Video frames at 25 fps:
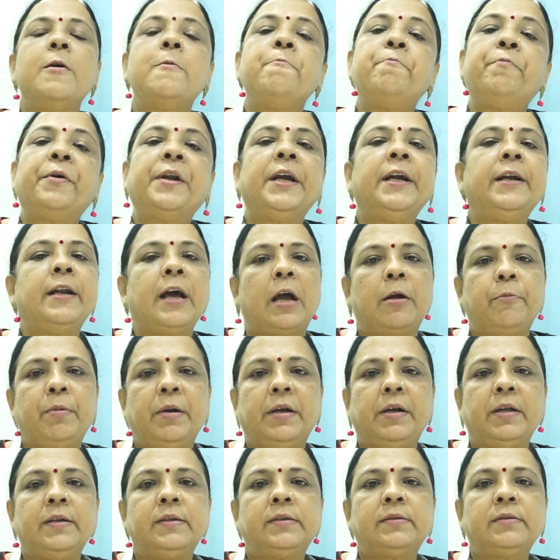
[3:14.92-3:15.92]

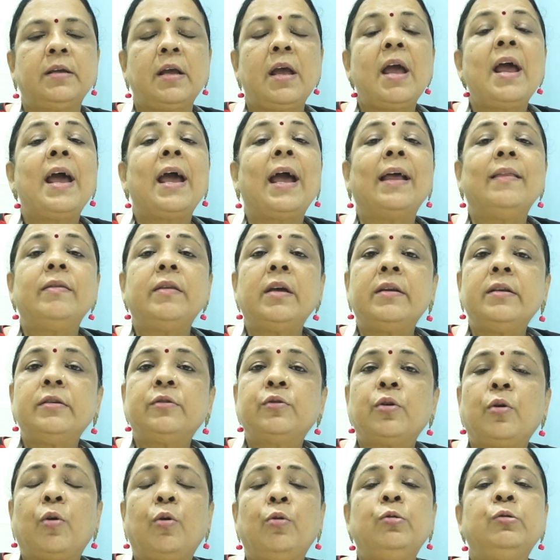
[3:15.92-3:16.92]
pre-diabetes. And there is
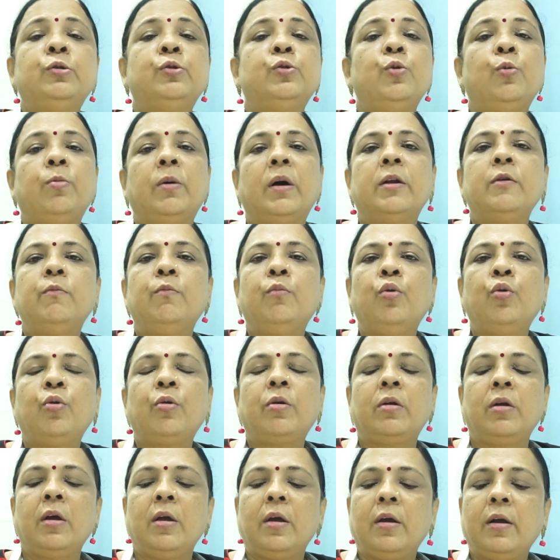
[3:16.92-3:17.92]
also one
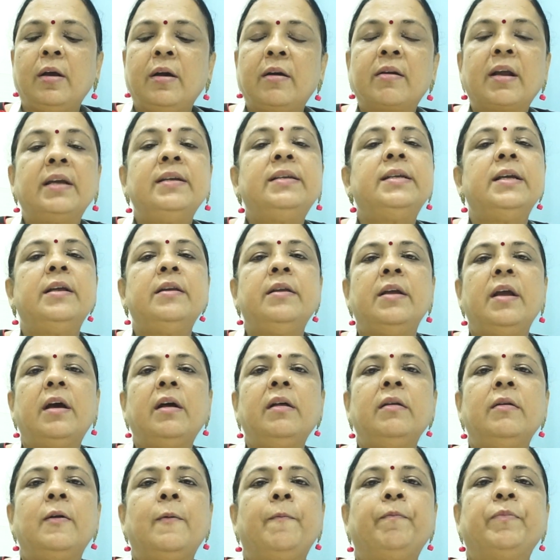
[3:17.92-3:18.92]
more
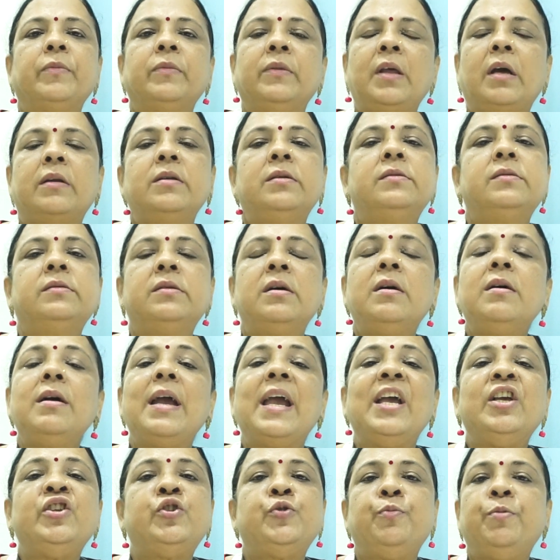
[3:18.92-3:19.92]
criteria, that is the
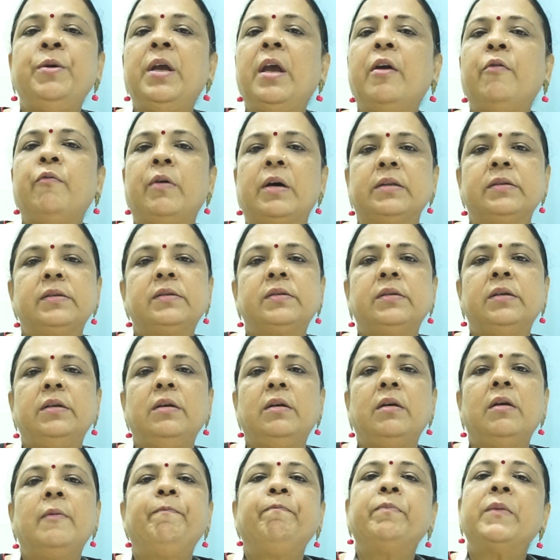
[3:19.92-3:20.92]
HbA1c.
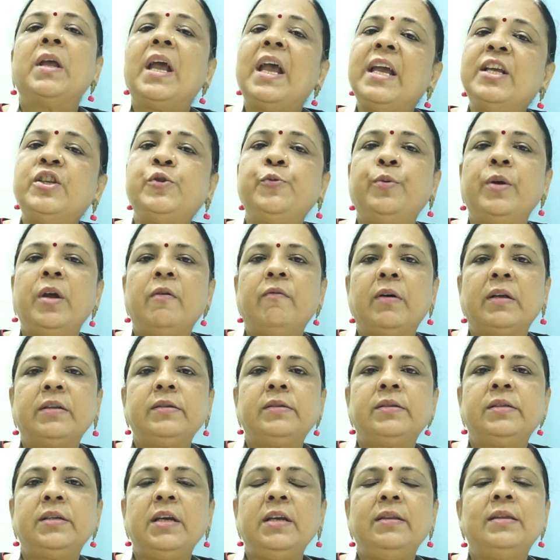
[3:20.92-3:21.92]

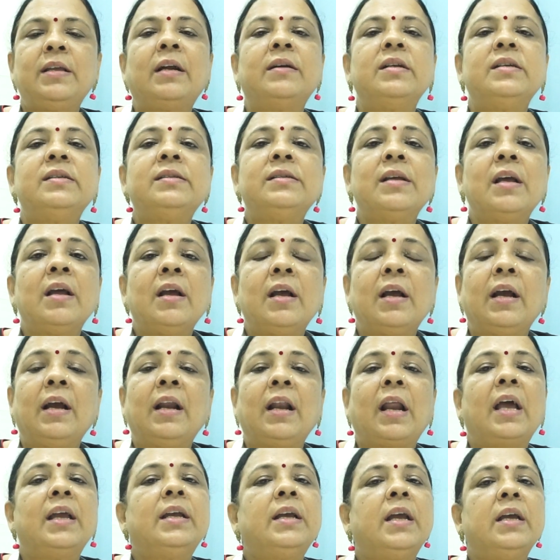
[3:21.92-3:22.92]
HbA1c, that is
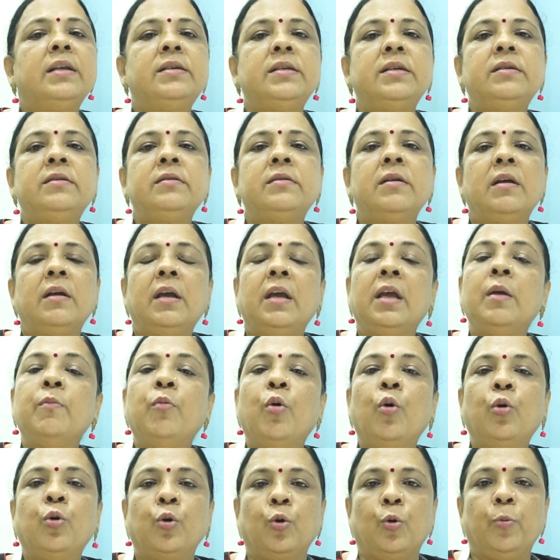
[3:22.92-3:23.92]
glycated
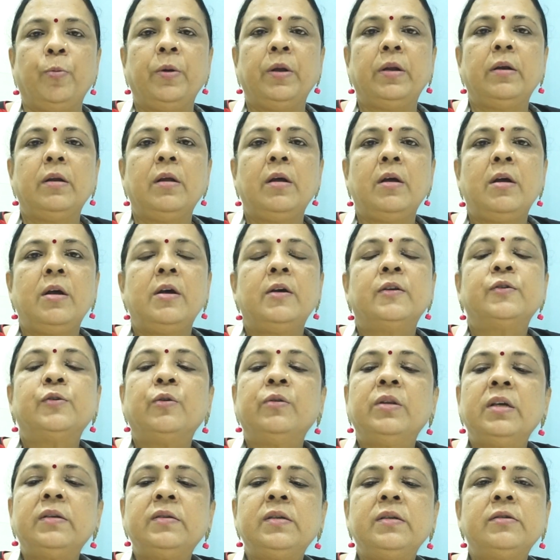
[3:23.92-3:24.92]
hemoglobin. So
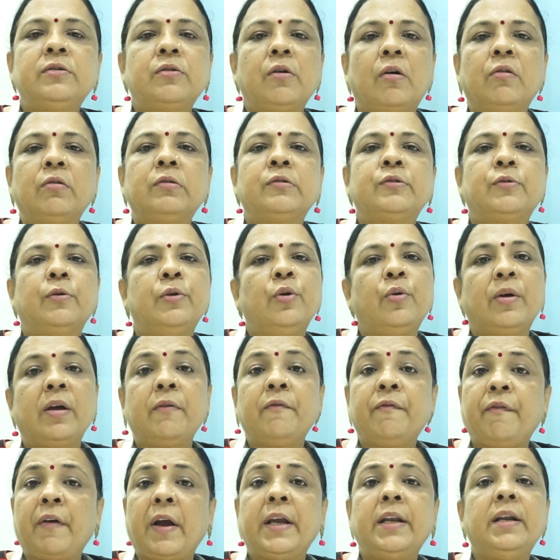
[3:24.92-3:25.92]
this is also you
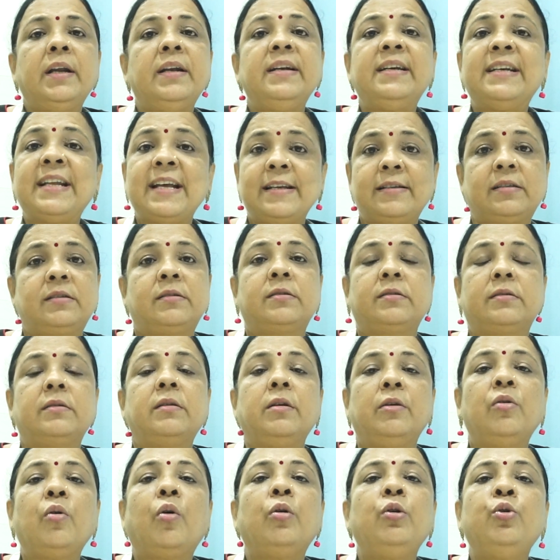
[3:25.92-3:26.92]
can find in tests.
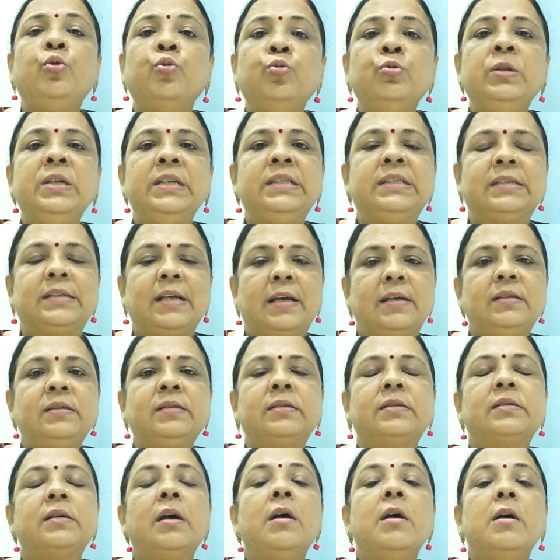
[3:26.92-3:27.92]
We all do these
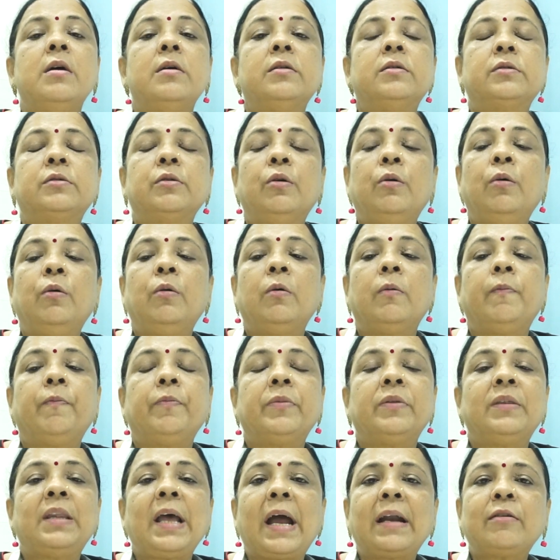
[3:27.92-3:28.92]
tests. So
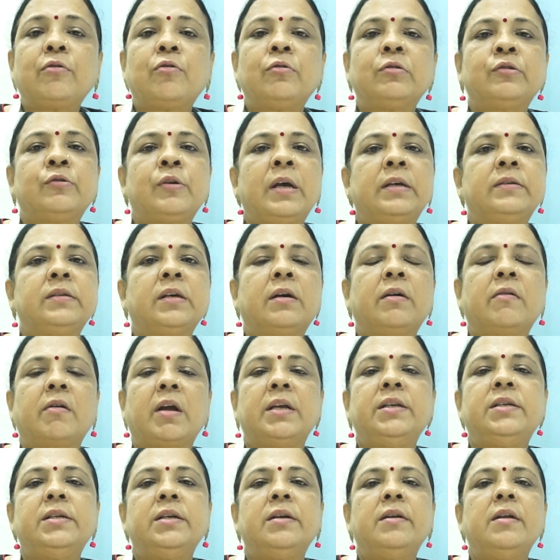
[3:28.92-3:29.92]
that also has a
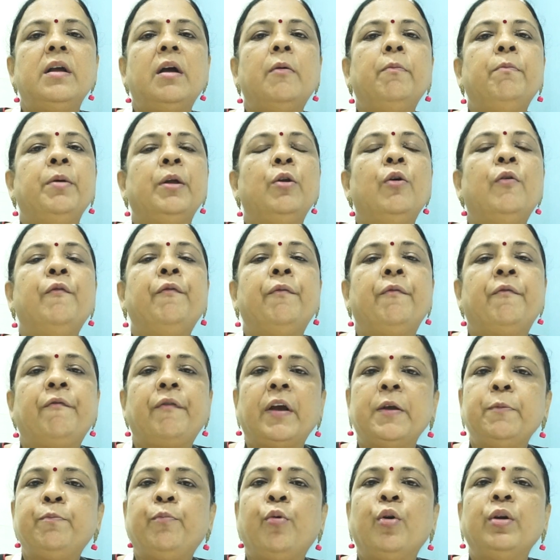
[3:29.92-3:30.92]
criteria. Below
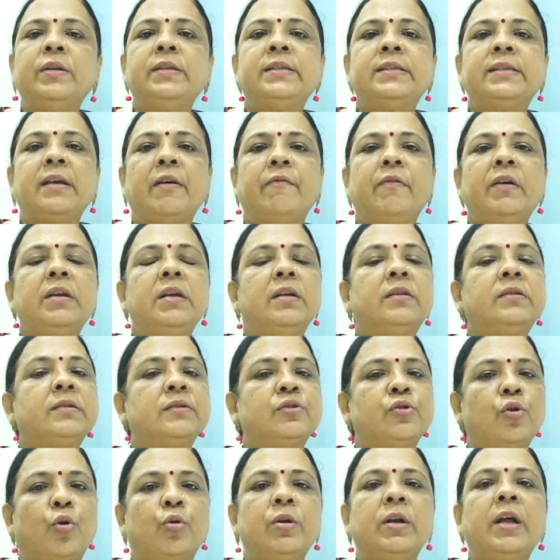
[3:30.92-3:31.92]
5.7
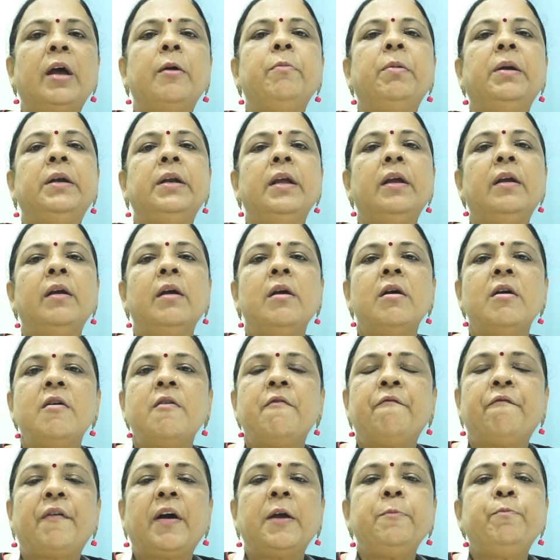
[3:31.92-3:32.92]
it's non-diabetic.
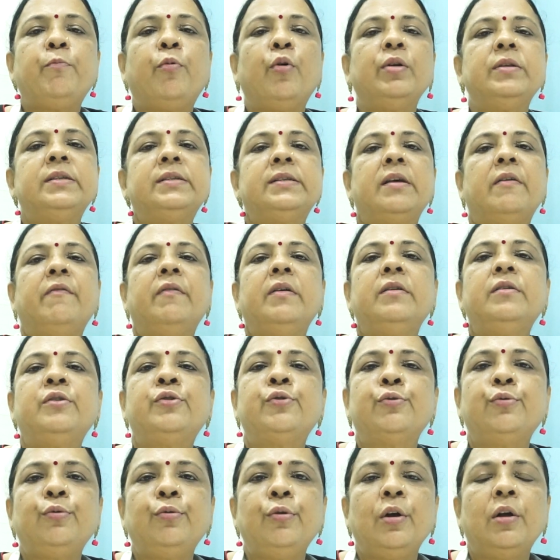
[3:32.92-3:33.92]
5.7
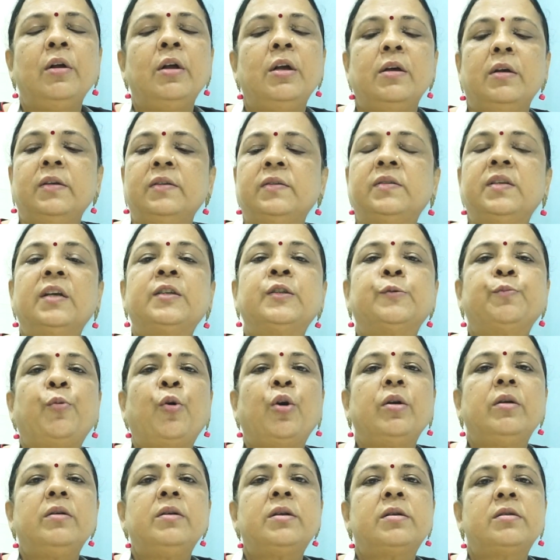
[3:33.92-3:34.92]
to
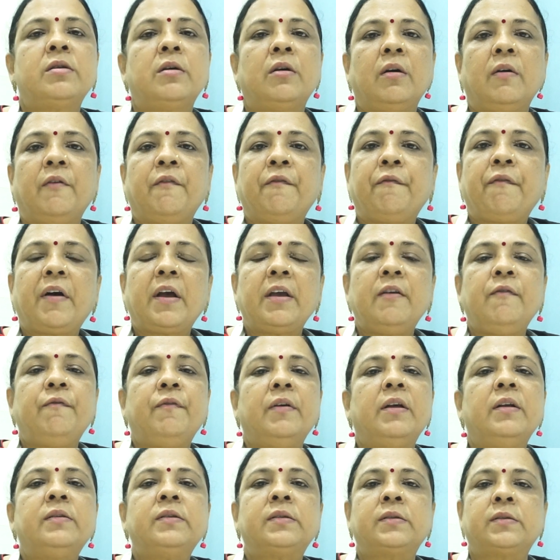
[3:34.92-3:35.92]
6.5
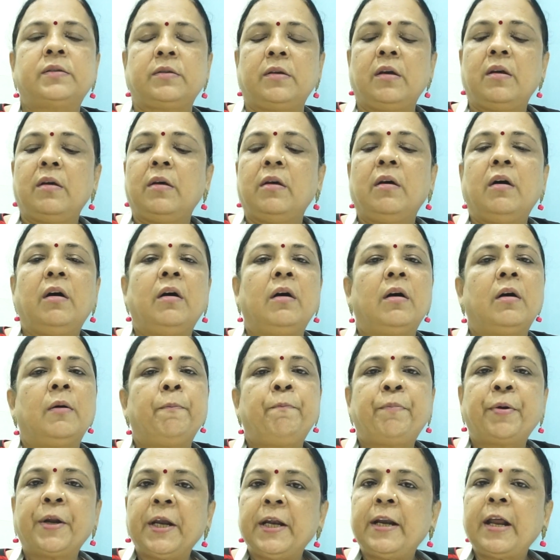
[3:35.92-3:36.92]
it's
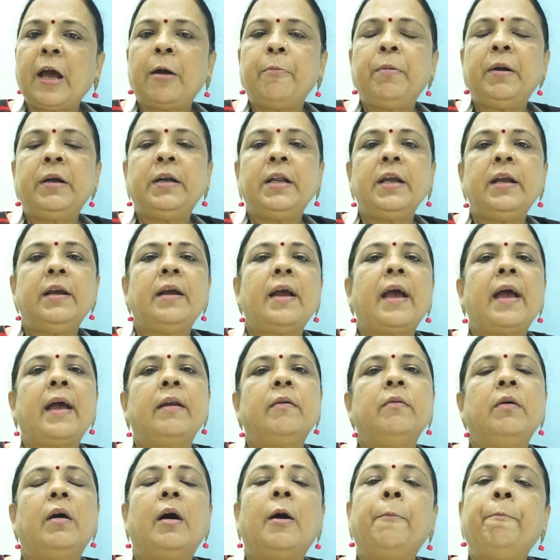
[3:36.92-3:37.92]
pre-diabetic,
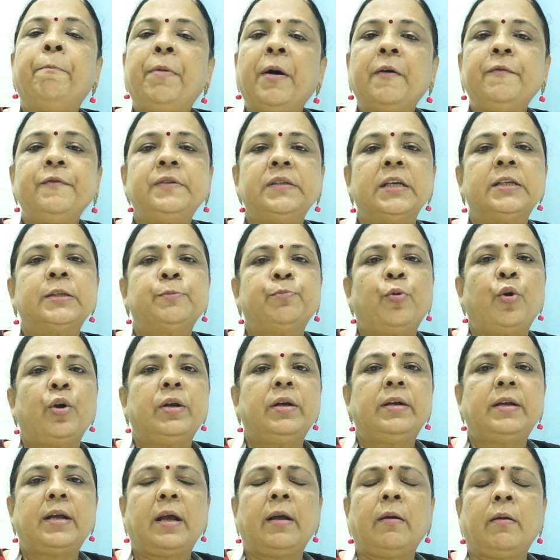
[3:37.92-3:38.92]
and above
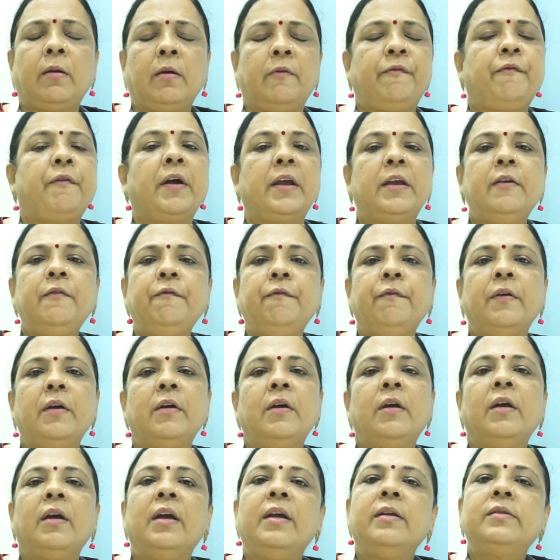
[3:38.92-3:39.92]
6.5
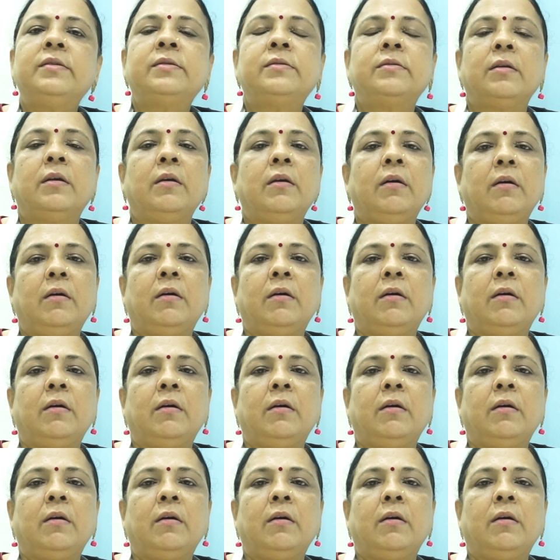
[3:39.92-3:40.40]
it's